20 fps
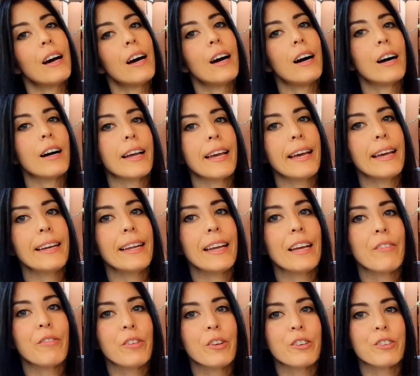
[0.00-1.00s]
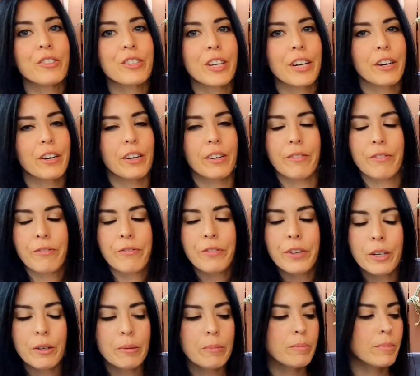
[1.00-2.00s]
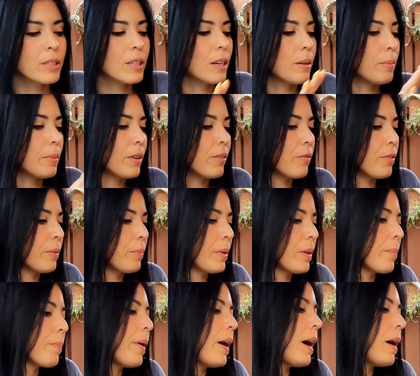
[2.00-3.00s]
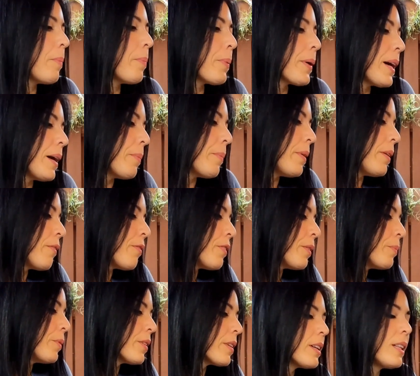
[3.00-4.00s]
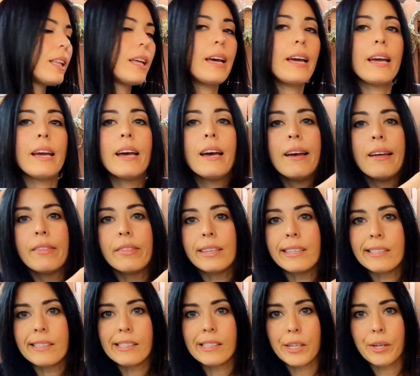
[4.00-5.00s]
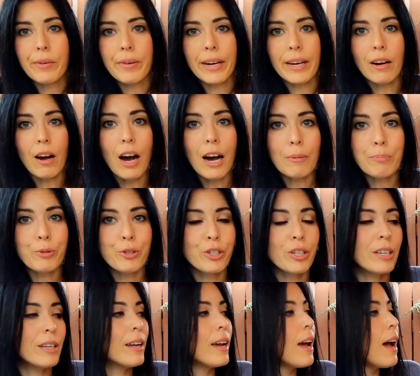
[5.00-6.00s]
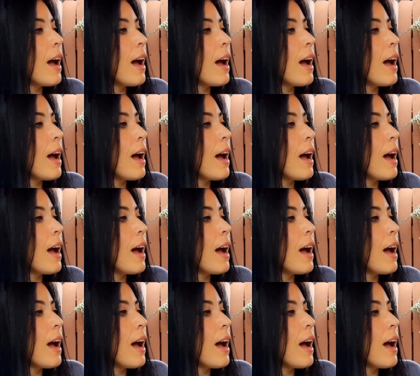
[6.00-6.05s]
Again, if you're scared of fumes coming from your pop, coming from your clay, this is a great option.